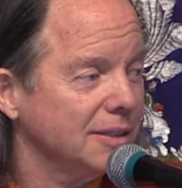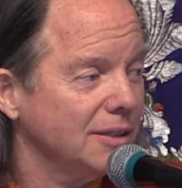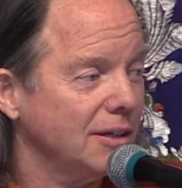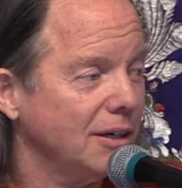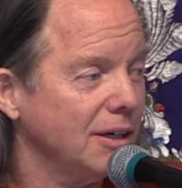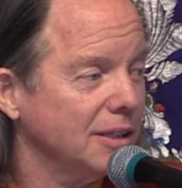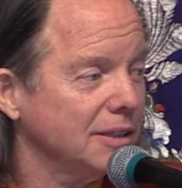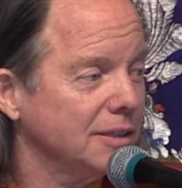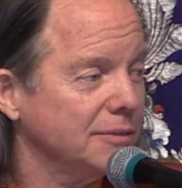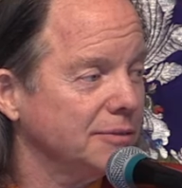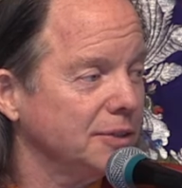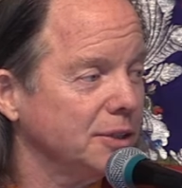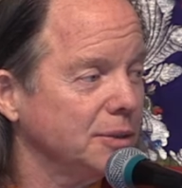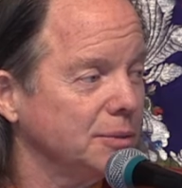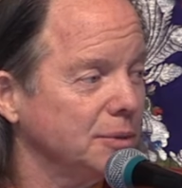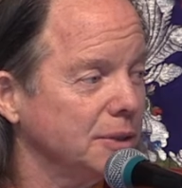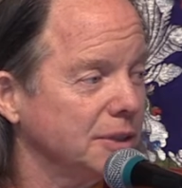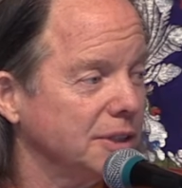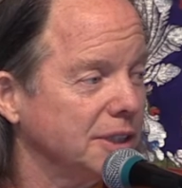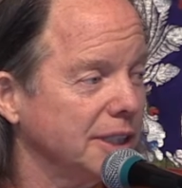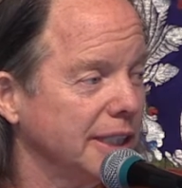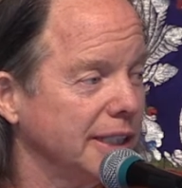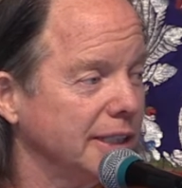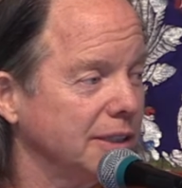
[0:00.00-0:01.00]
all of you will
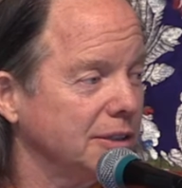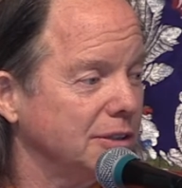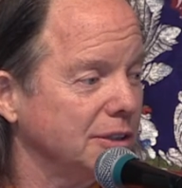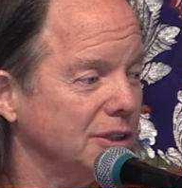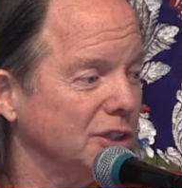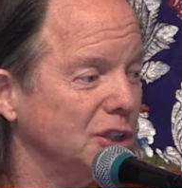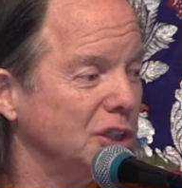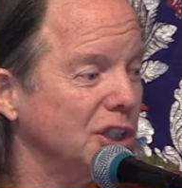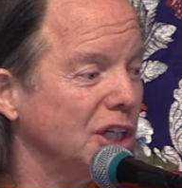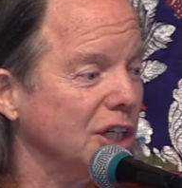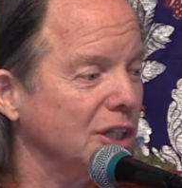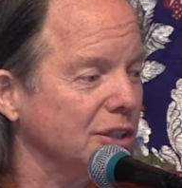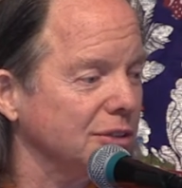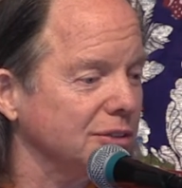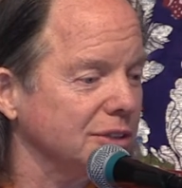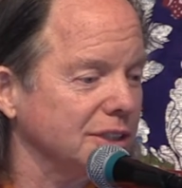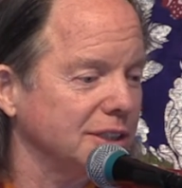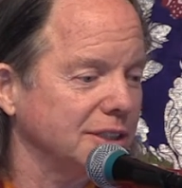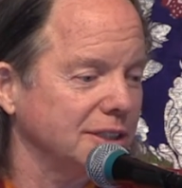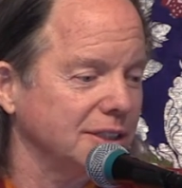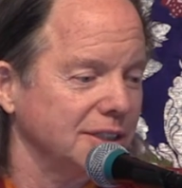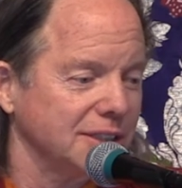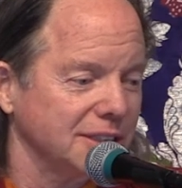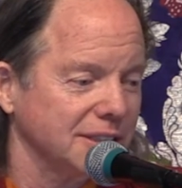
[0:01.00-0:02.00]
take good
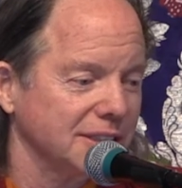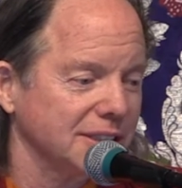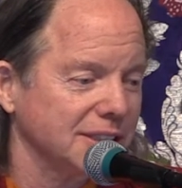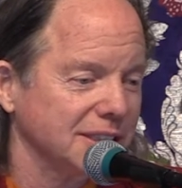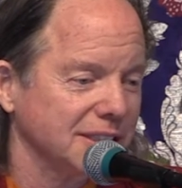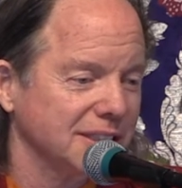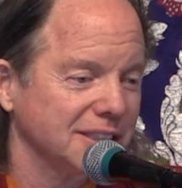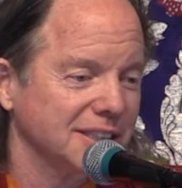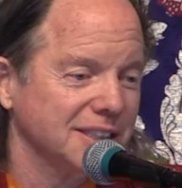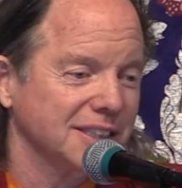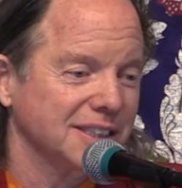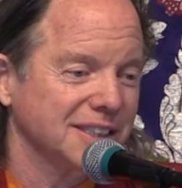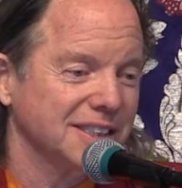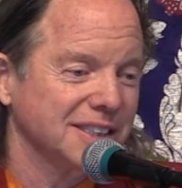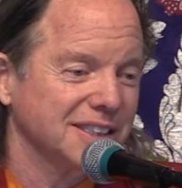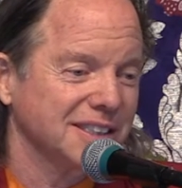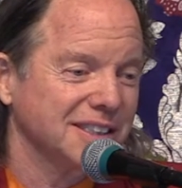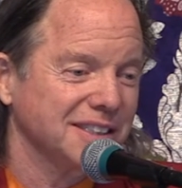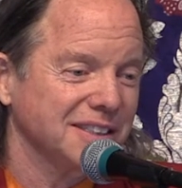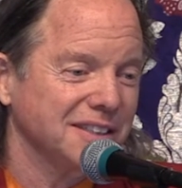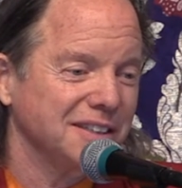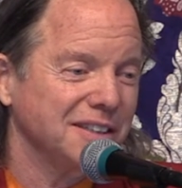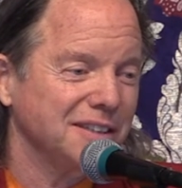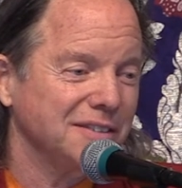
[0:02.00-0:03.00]
notes
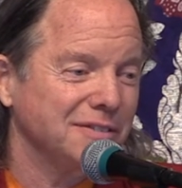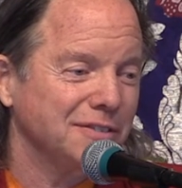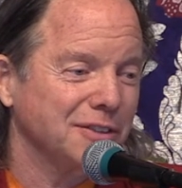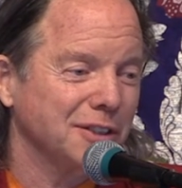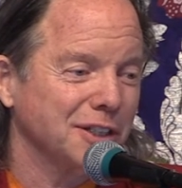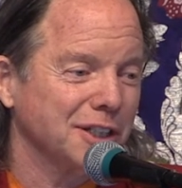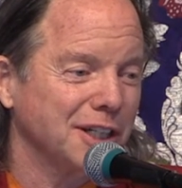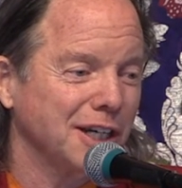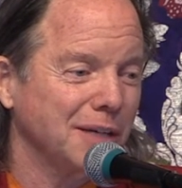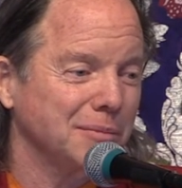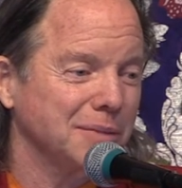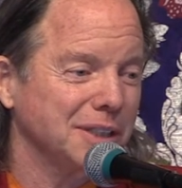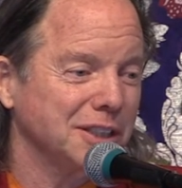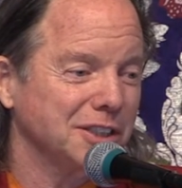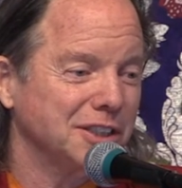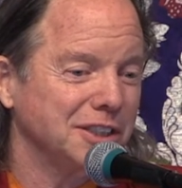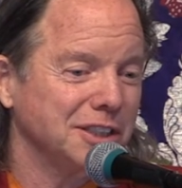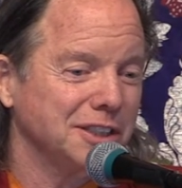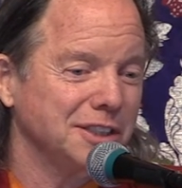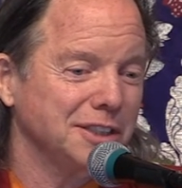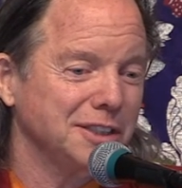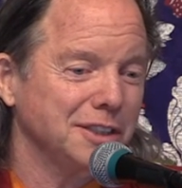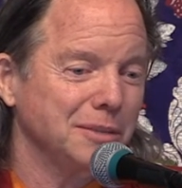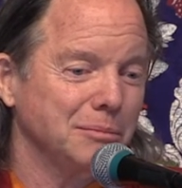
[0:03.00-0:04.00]
for
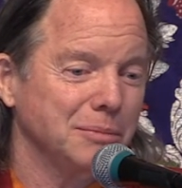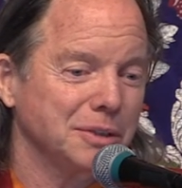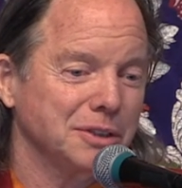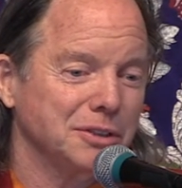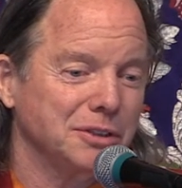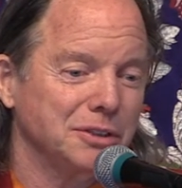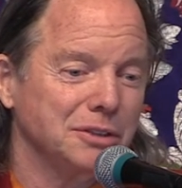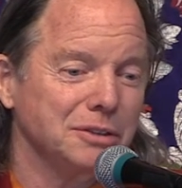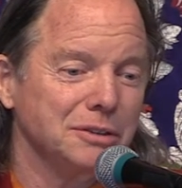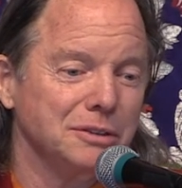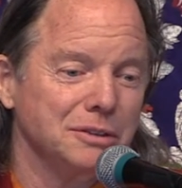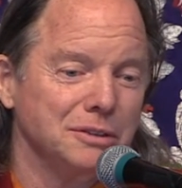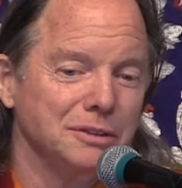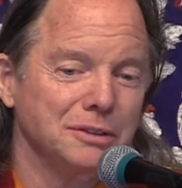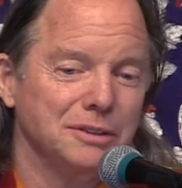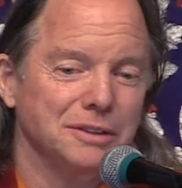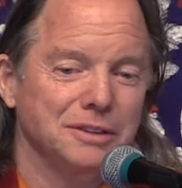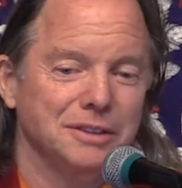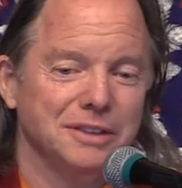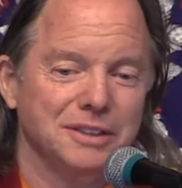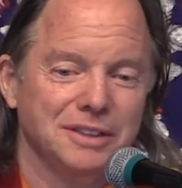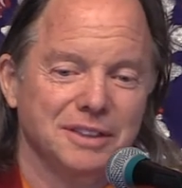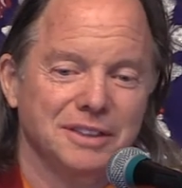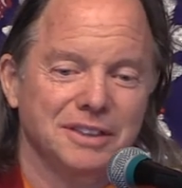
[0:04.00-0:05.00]
Kamalashila number two
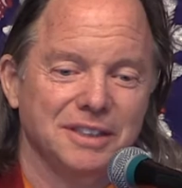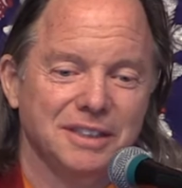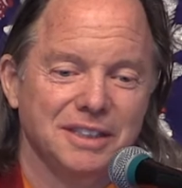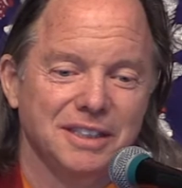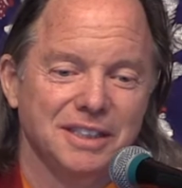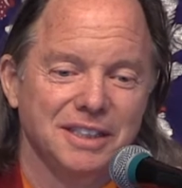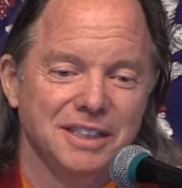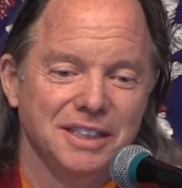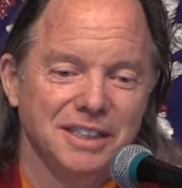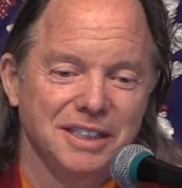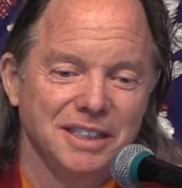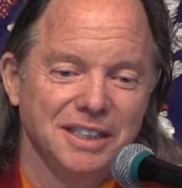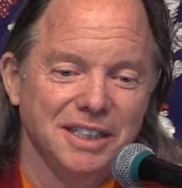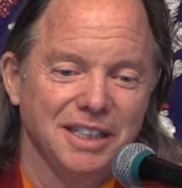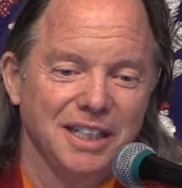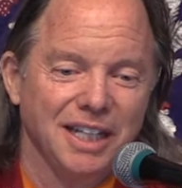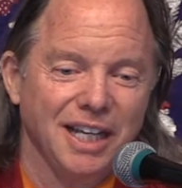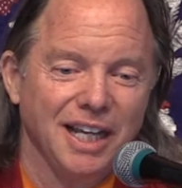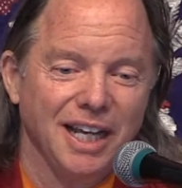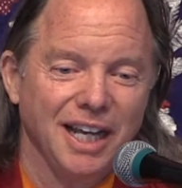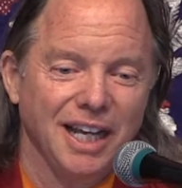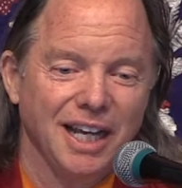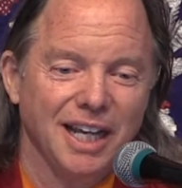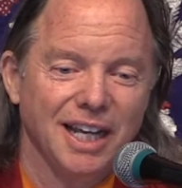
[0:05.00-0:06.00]

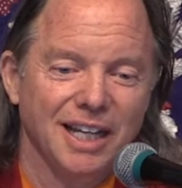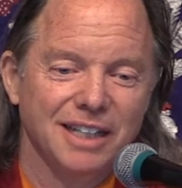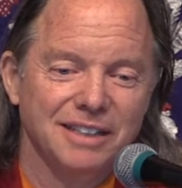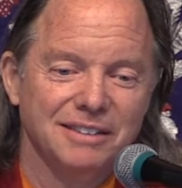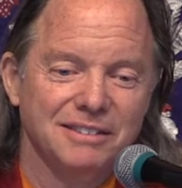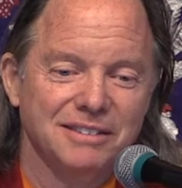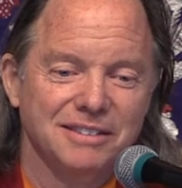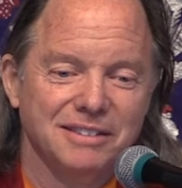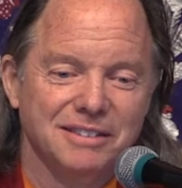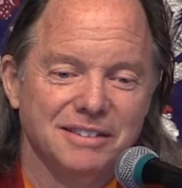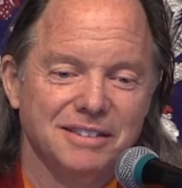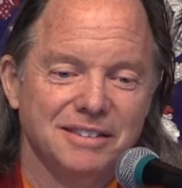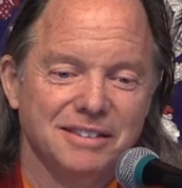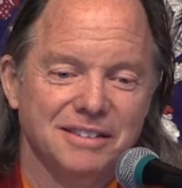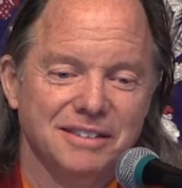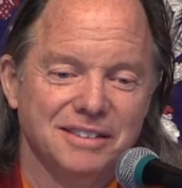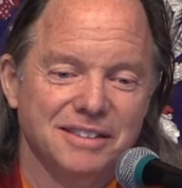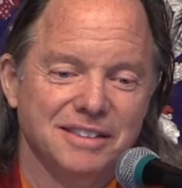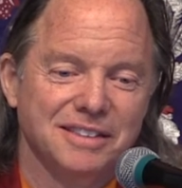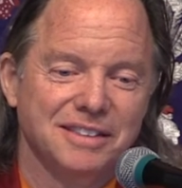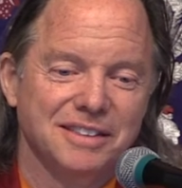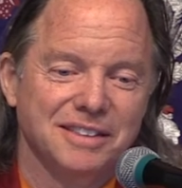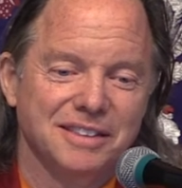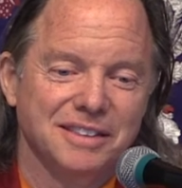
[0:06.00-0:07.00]
and
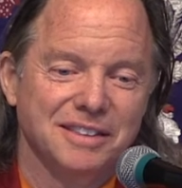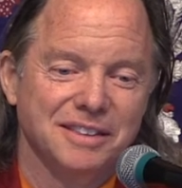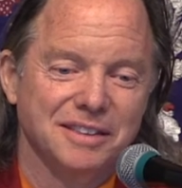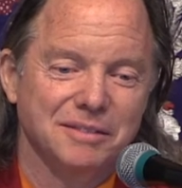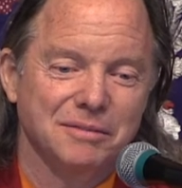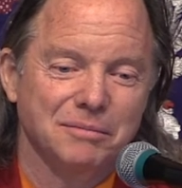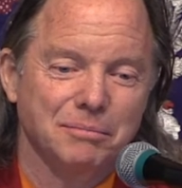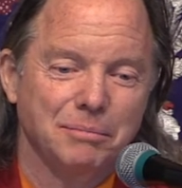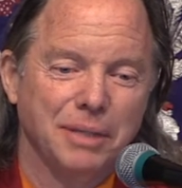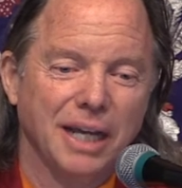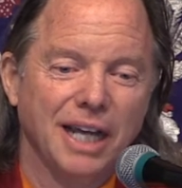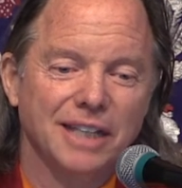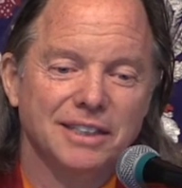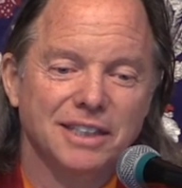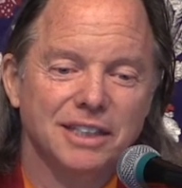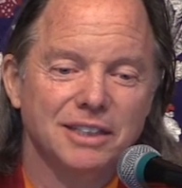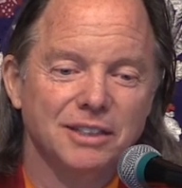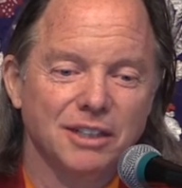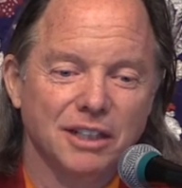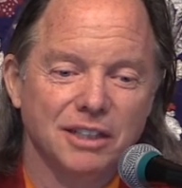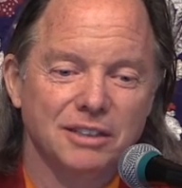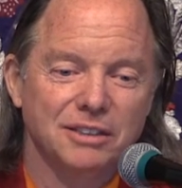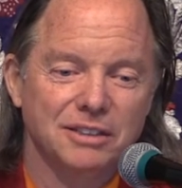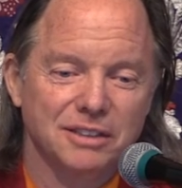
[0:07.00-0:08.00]
pass
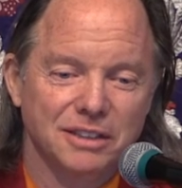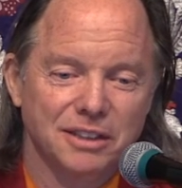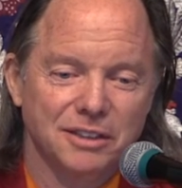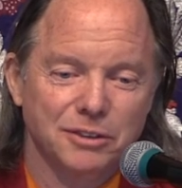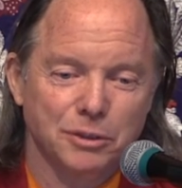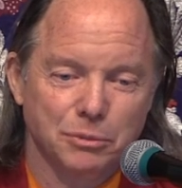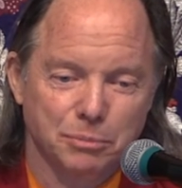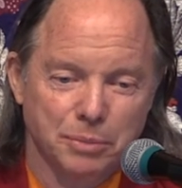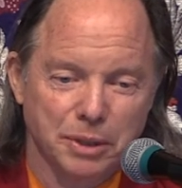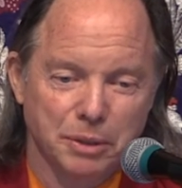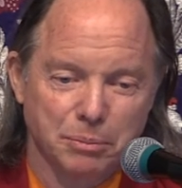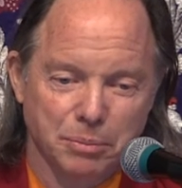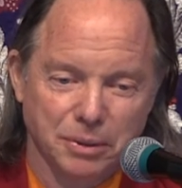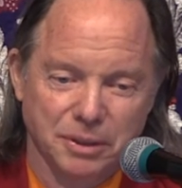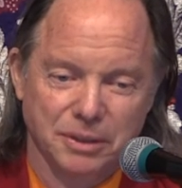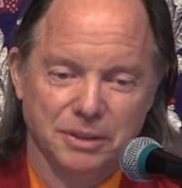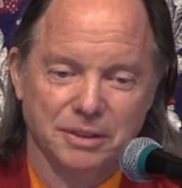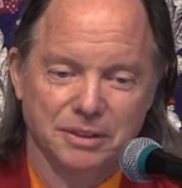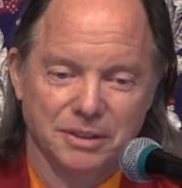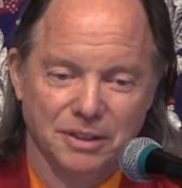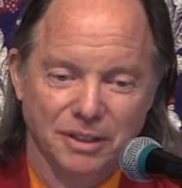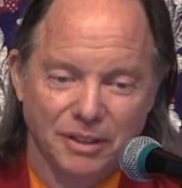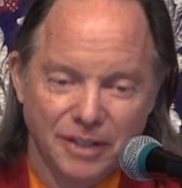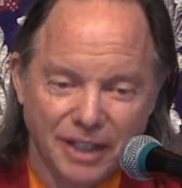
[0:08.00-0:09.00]
it on to other people,
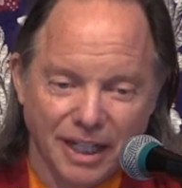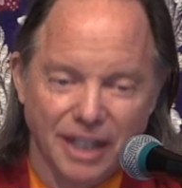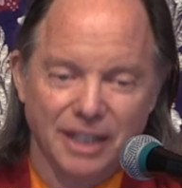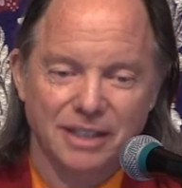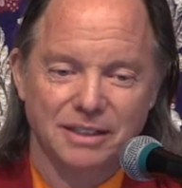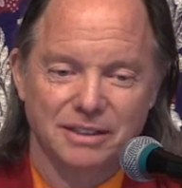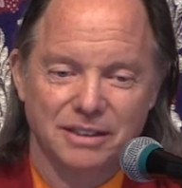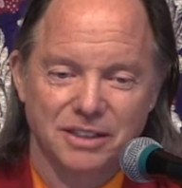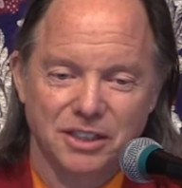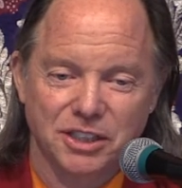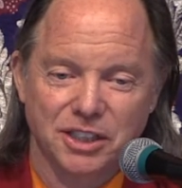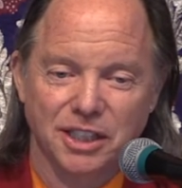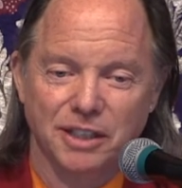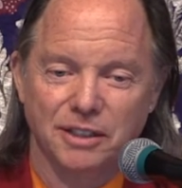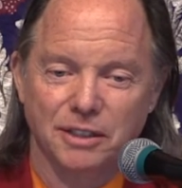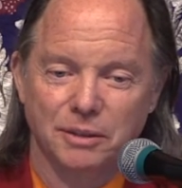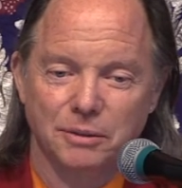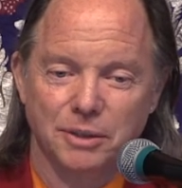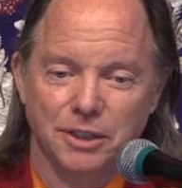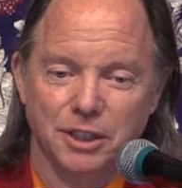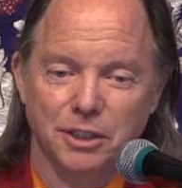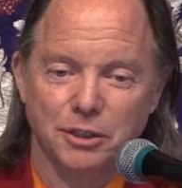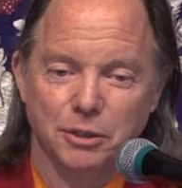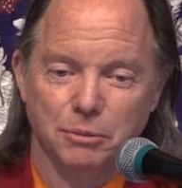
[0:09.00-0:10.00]
okay? Share it
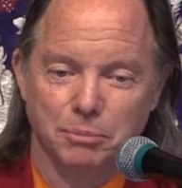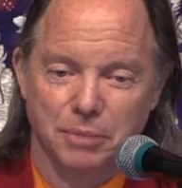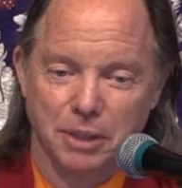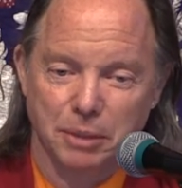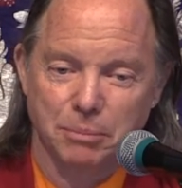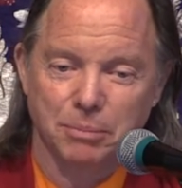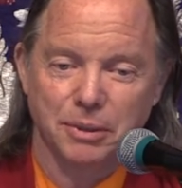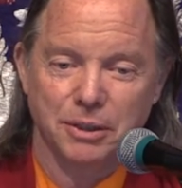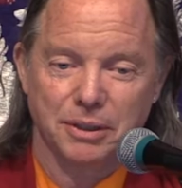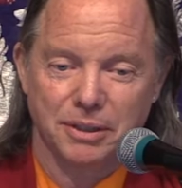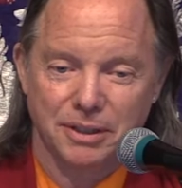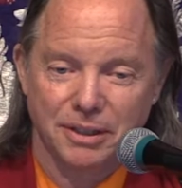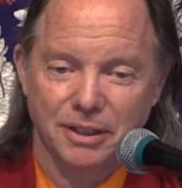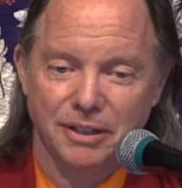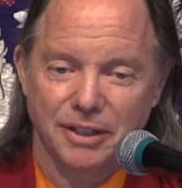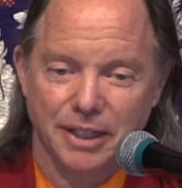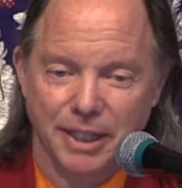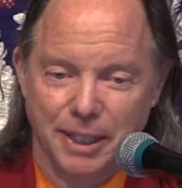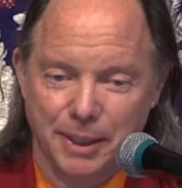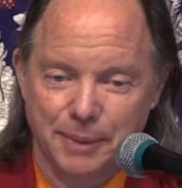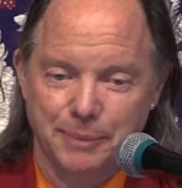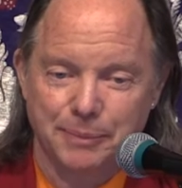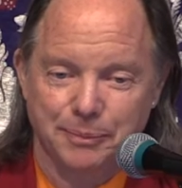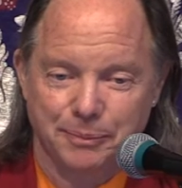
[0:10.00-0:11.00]
with other people,
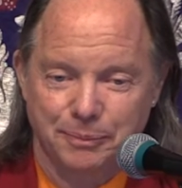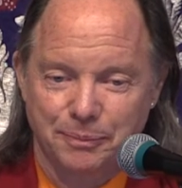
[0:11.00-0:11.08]
okay?